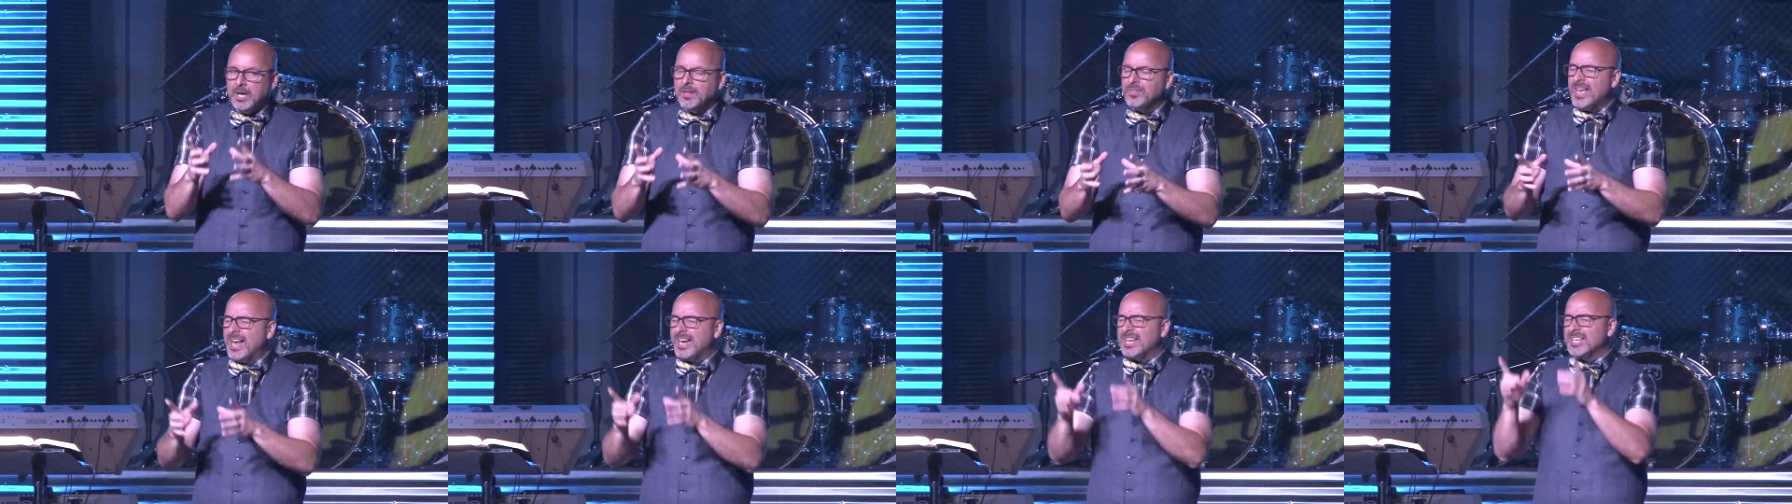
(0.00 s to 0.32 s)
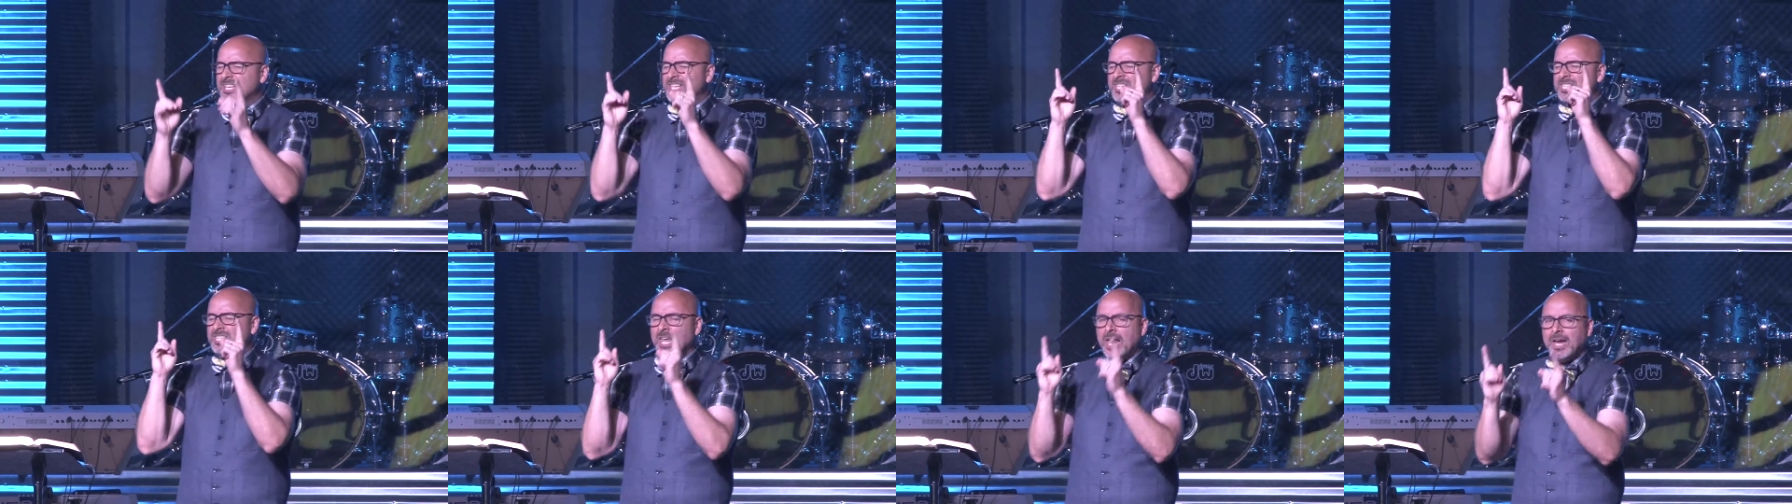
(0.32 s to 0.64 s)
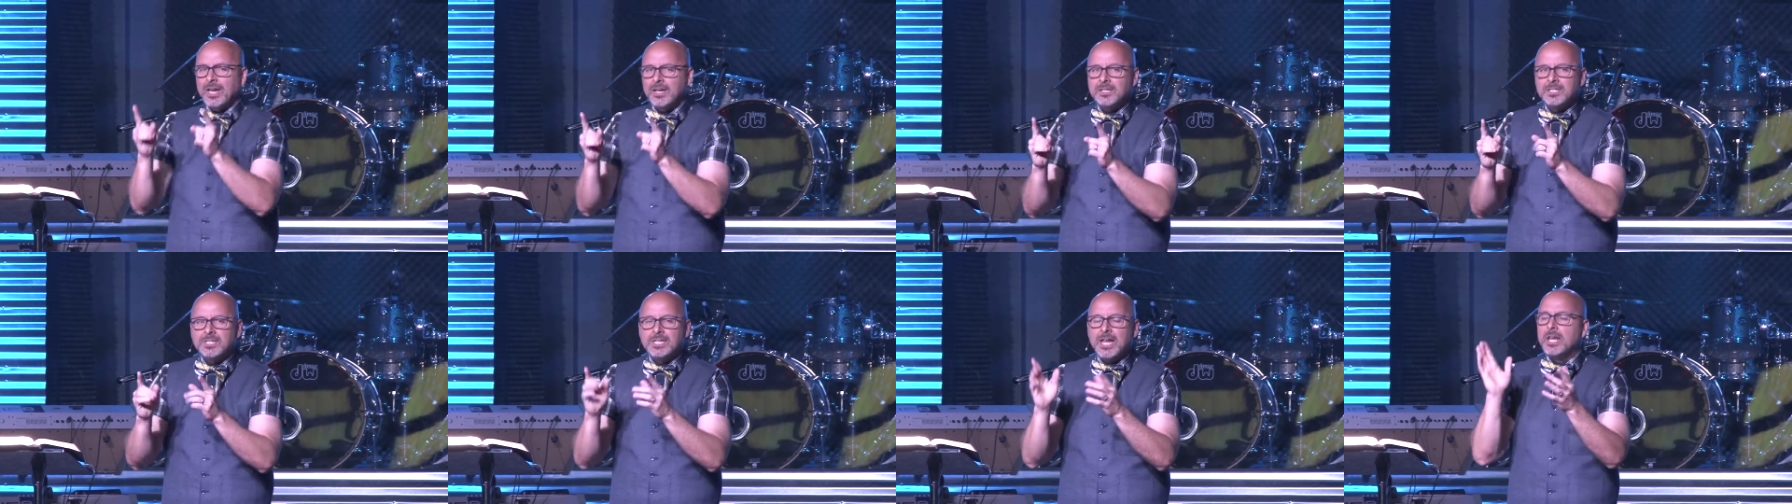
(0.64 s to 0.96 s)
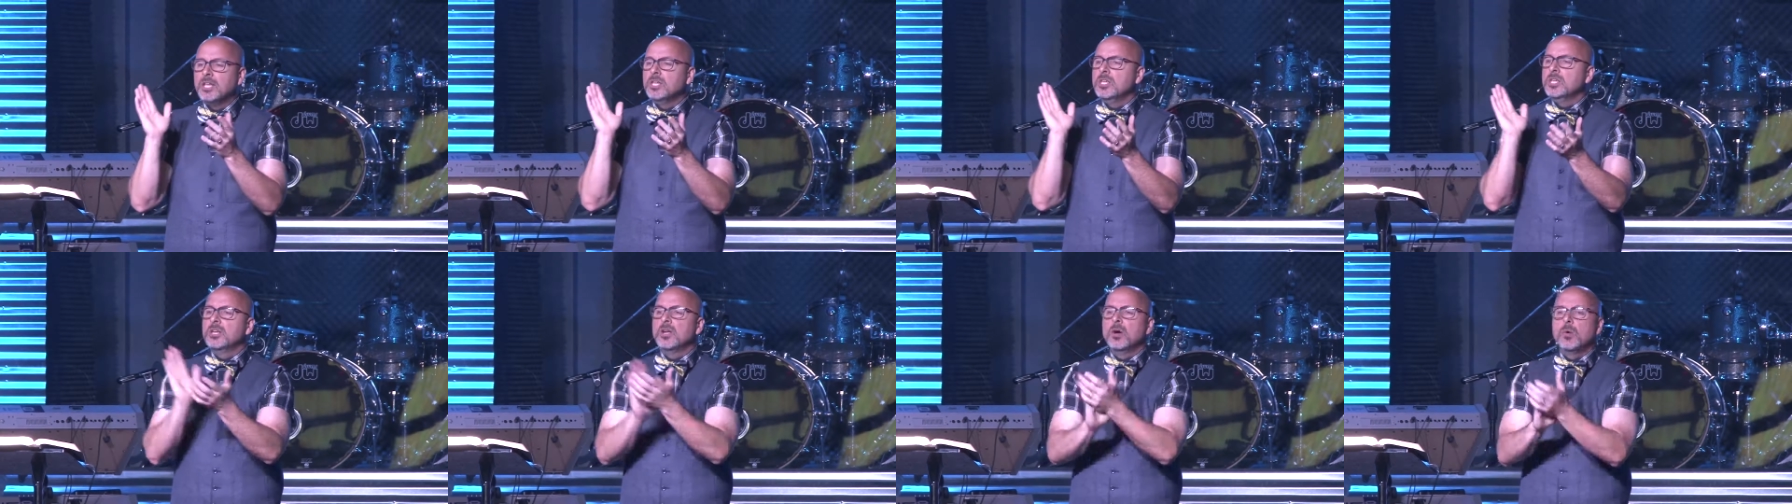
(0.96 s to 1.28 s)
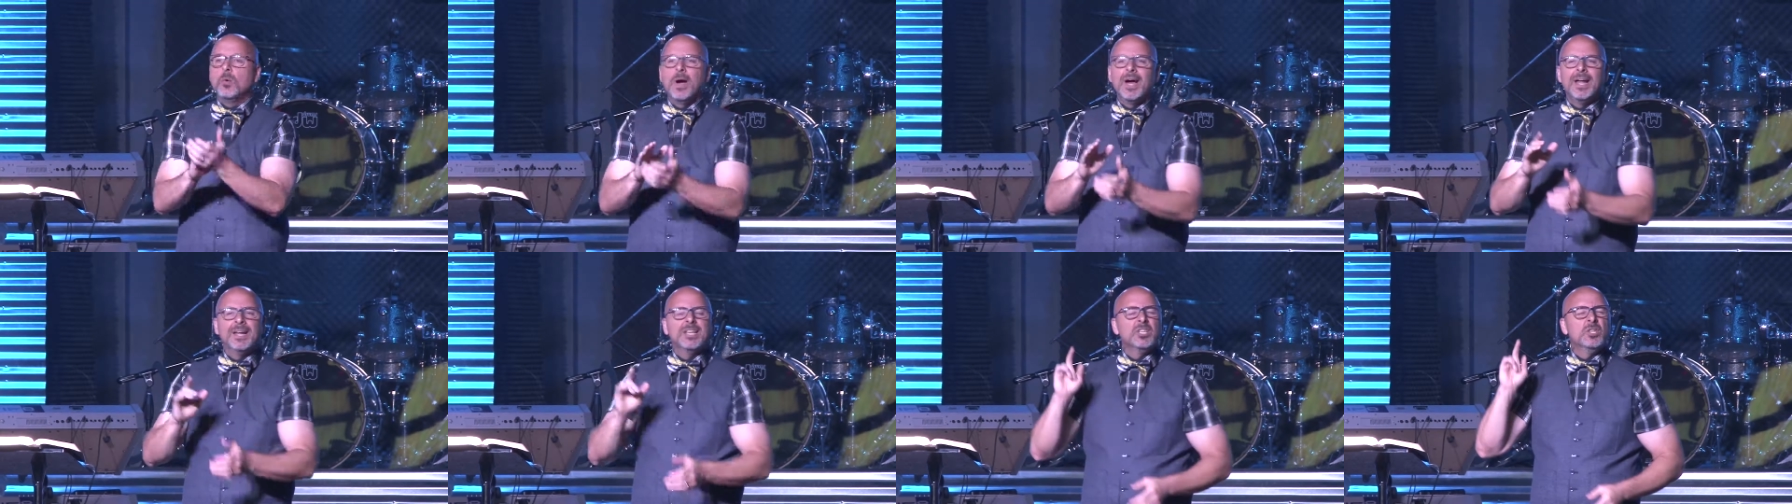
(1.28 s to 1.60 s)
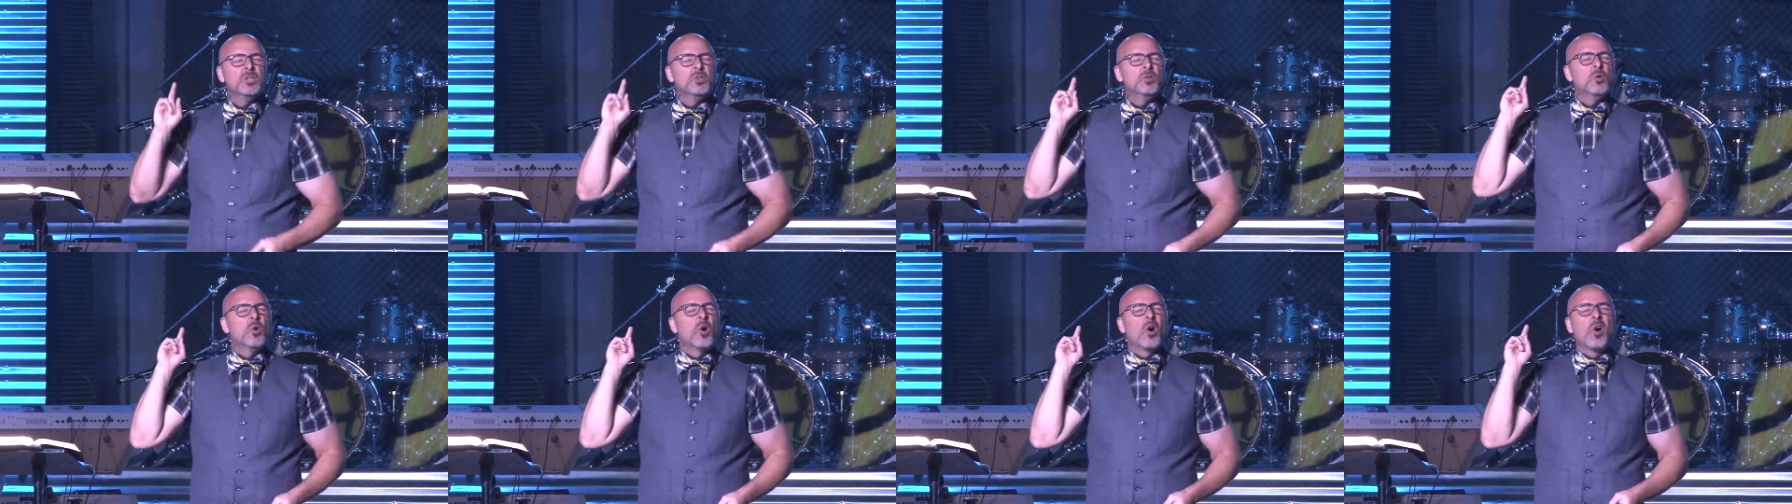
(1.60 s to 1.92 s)
That is Satan saying, you know what?
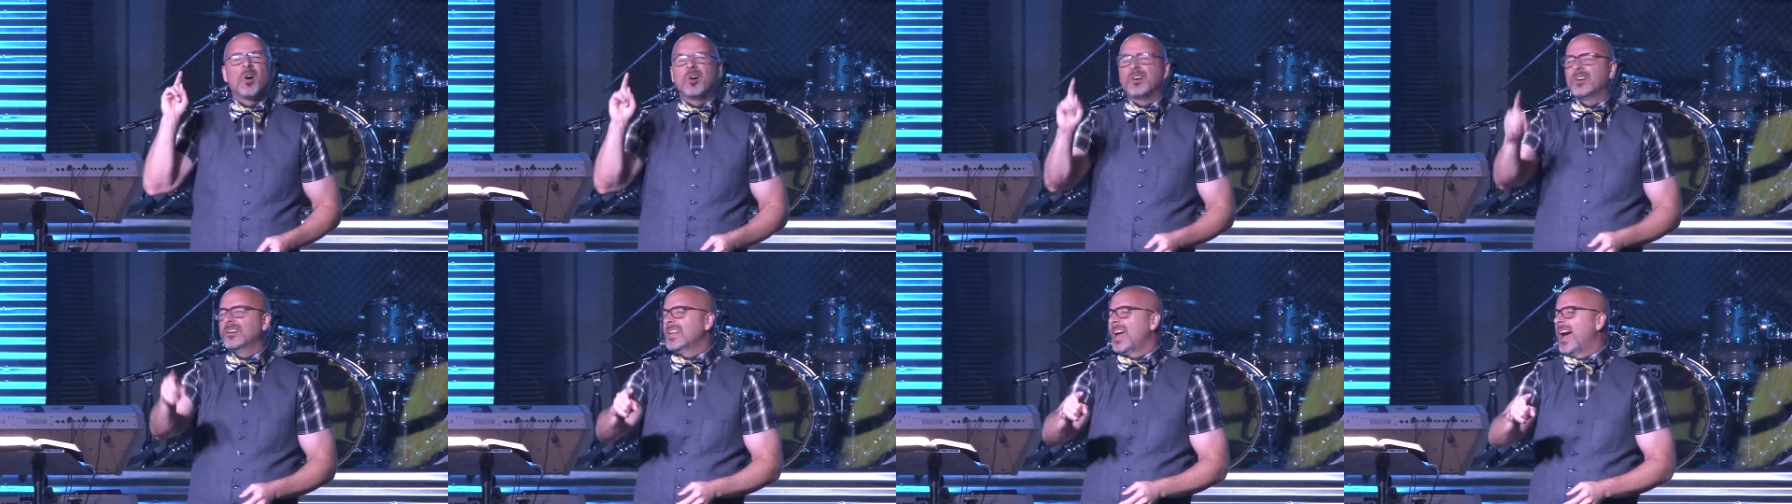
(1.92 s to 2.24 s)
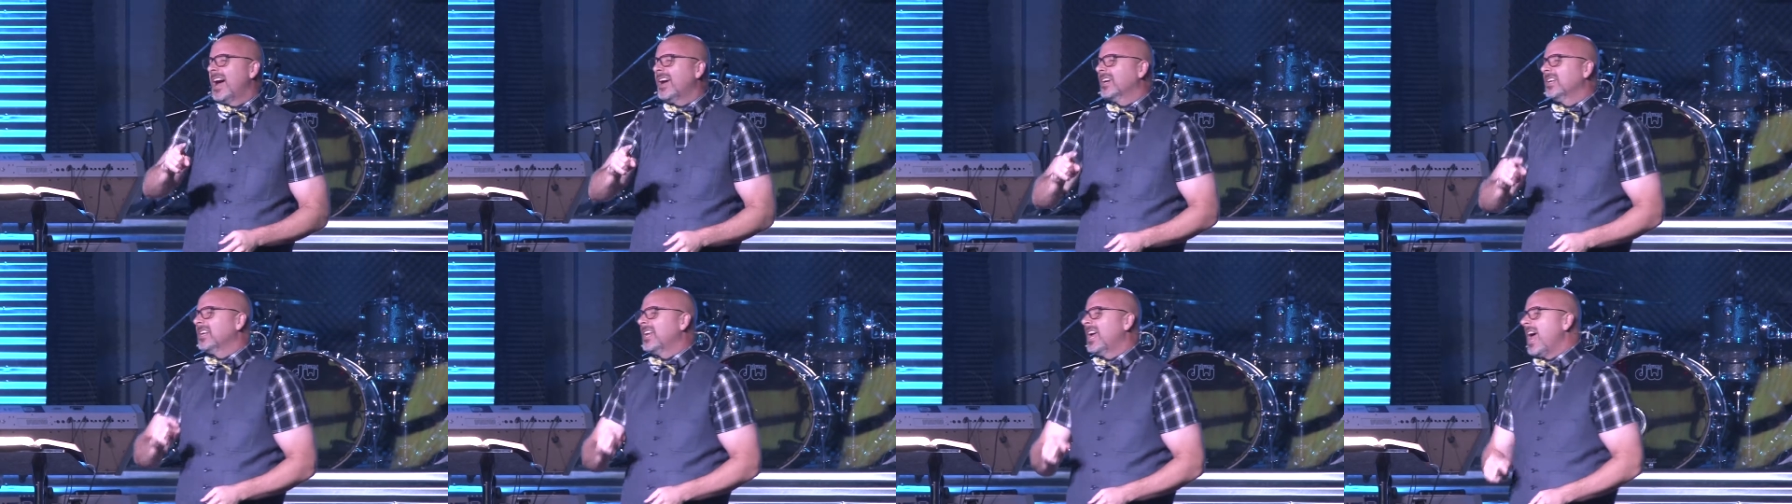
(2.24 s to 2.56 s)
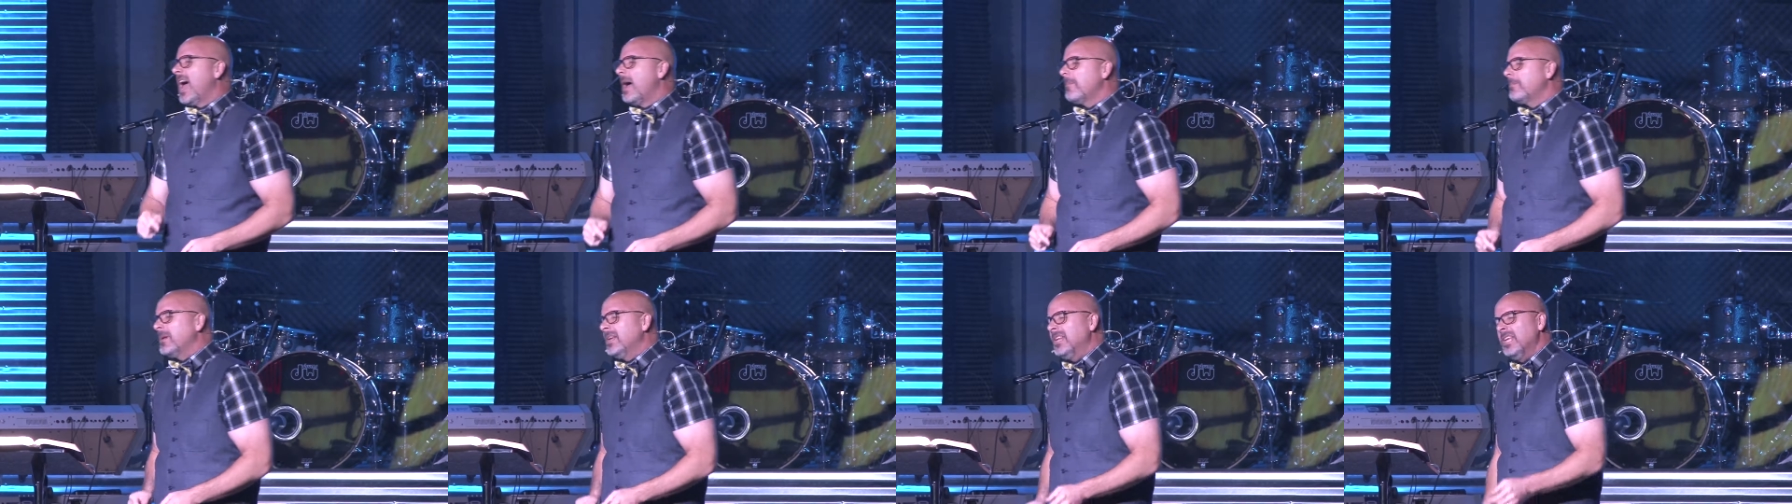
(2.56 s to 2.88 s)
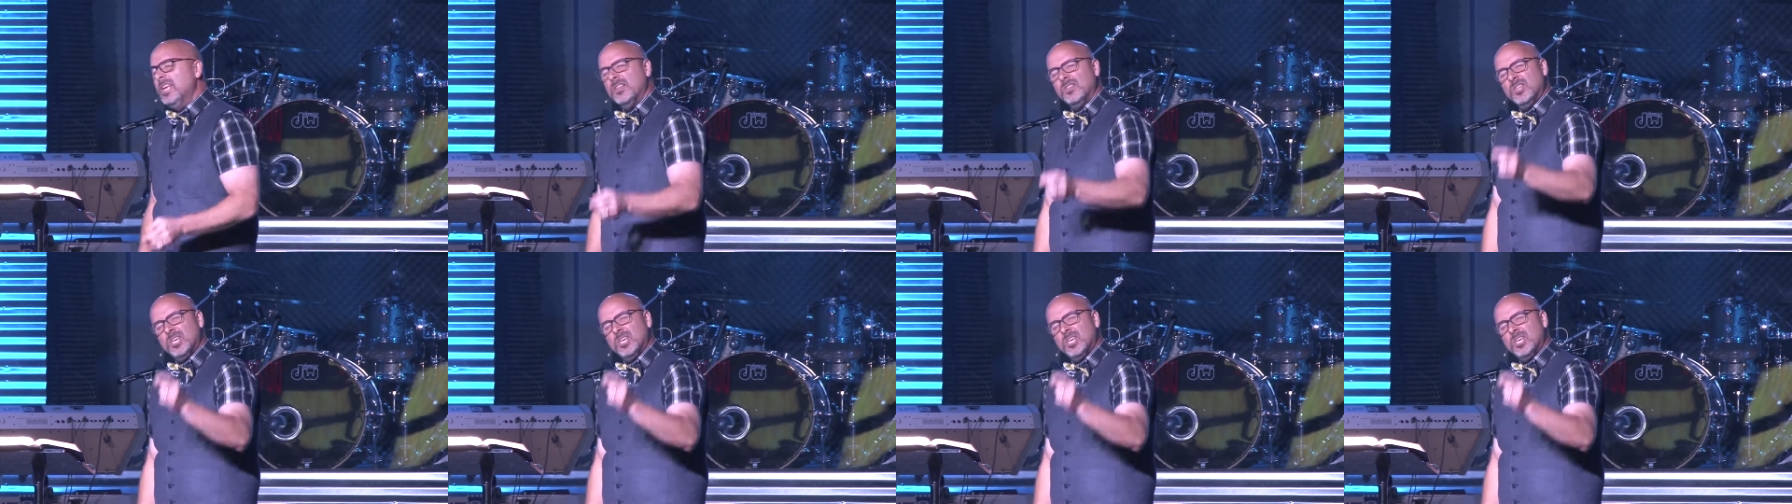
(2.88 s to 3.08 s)
You are not going to happen.